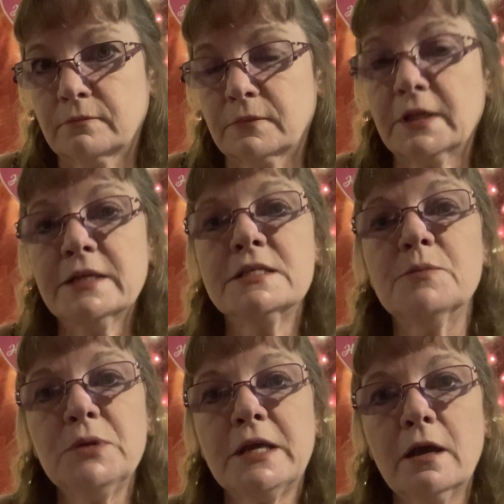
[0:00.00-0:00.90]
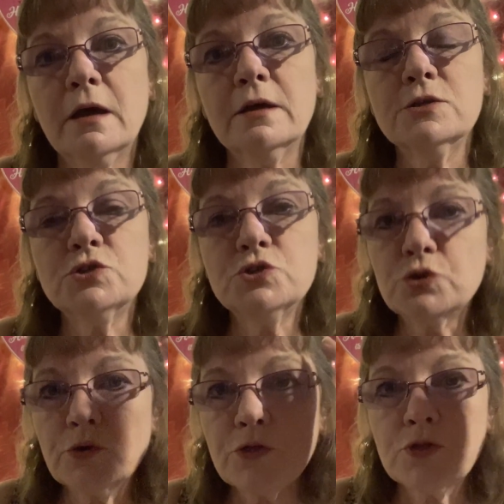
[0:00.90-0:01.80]
Is it because
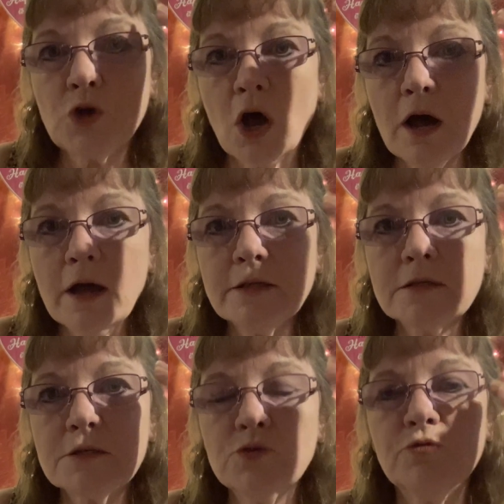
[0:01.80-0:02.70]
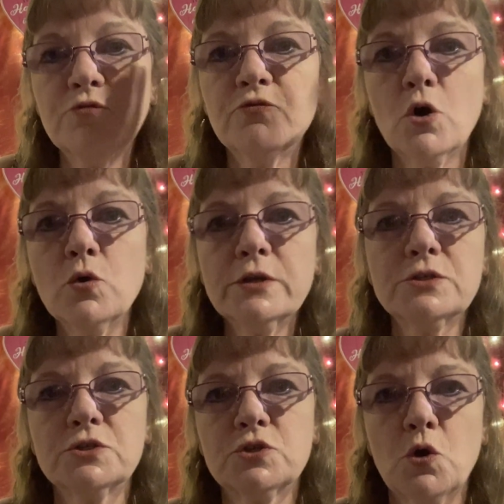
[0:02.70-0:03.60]
your thoughts, you focus
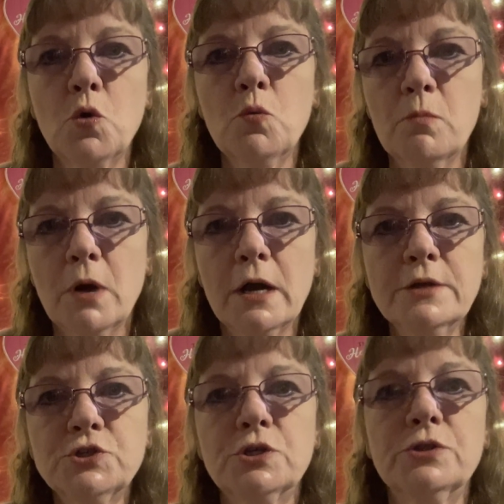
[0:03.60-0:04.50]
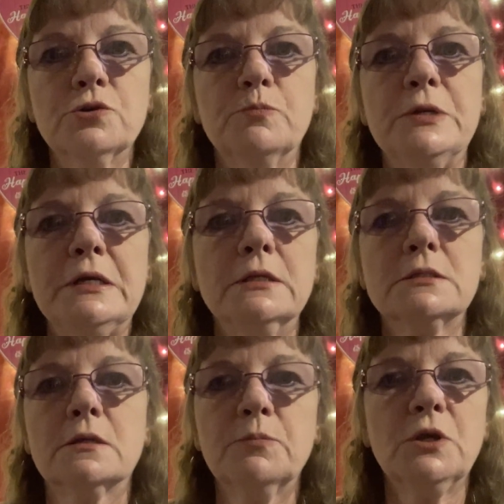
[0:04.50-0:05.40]
so much on there being
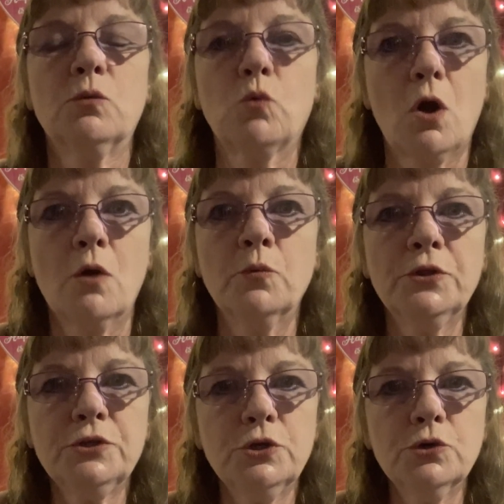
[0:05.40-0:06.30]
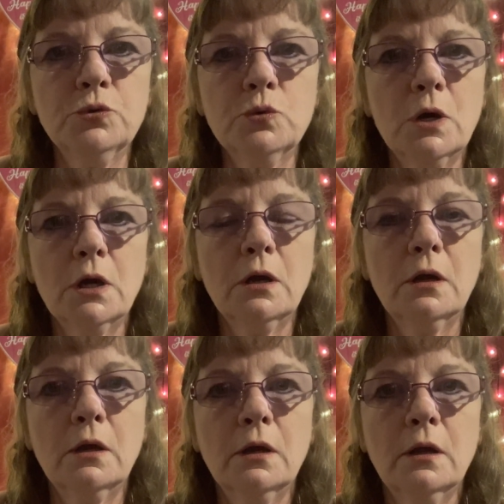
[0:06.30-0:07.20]
something wrong with you
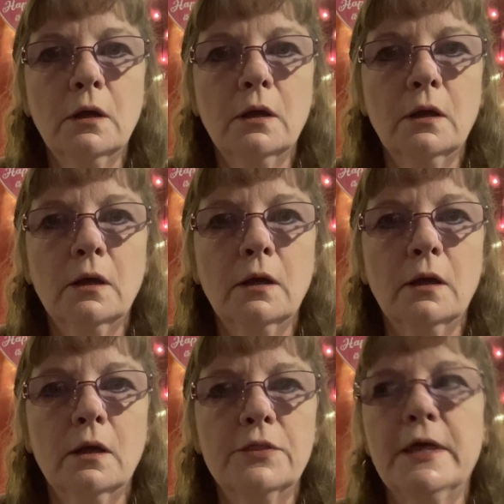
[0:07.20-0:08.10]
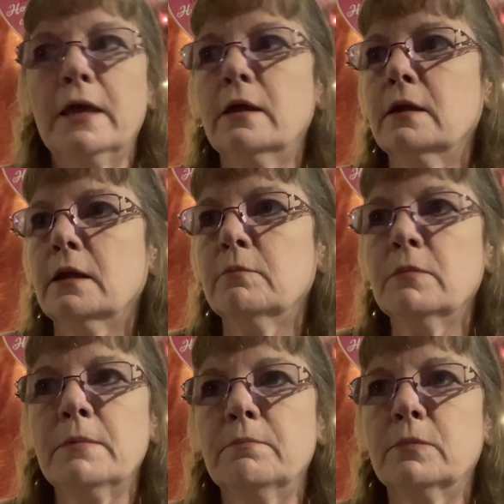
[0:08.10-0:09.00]
that,
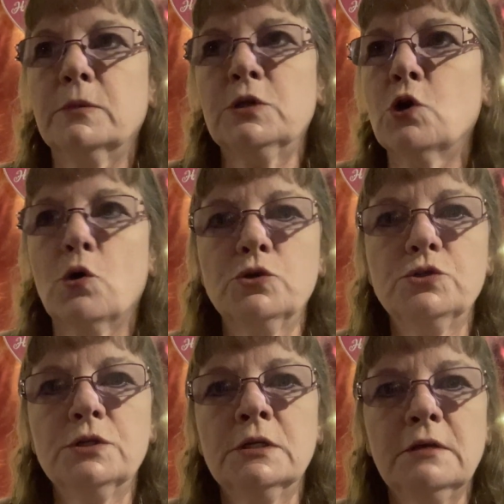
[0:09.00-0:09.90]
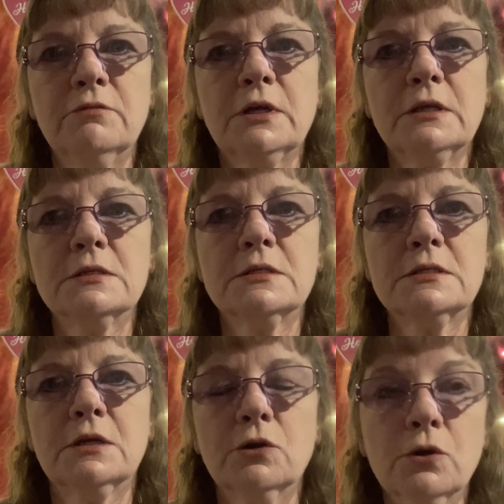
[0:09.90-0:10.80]
you didn't even
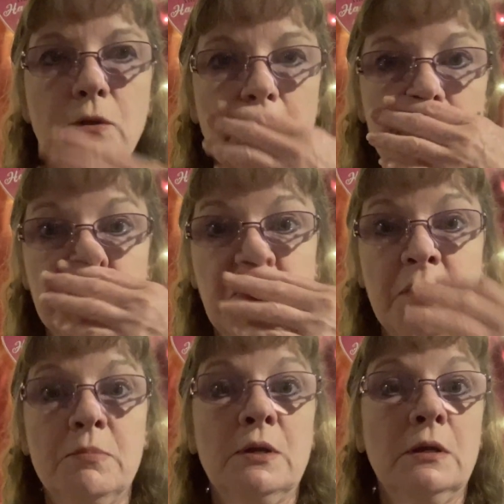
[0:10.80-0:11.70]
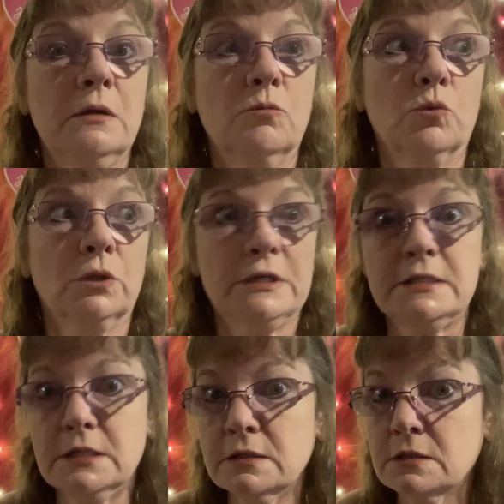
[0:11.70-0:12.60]
consider that you might be
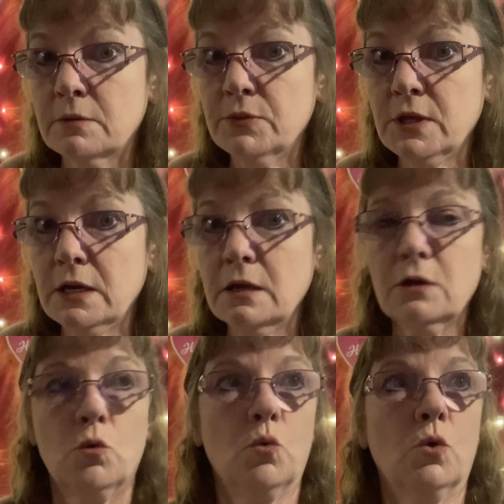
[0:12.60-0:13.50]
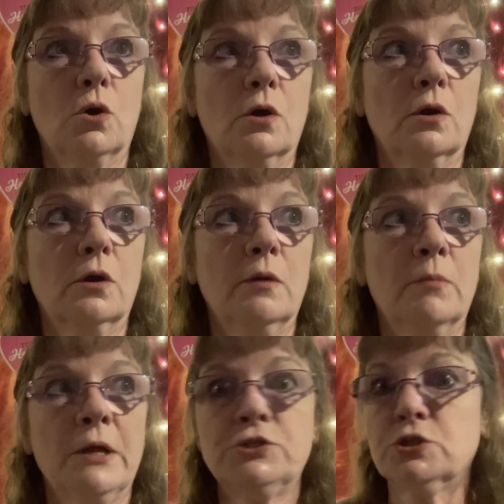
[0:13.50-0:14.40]
releasing something, or it
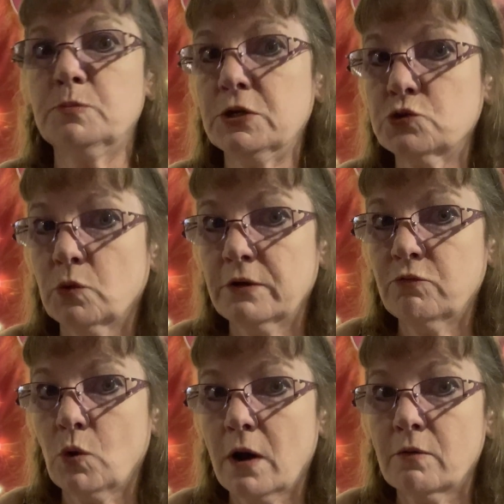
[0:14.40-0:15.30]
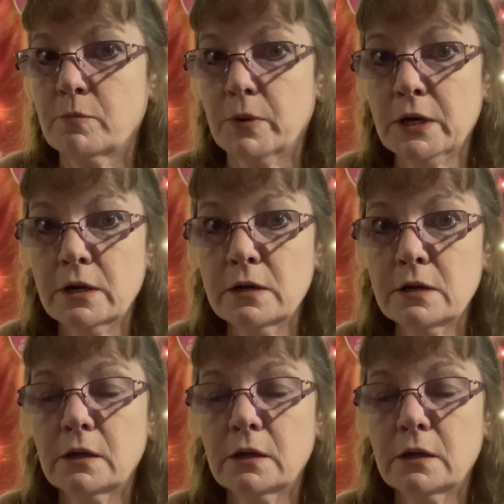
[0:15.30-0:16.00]
might just be a 24-hour bug?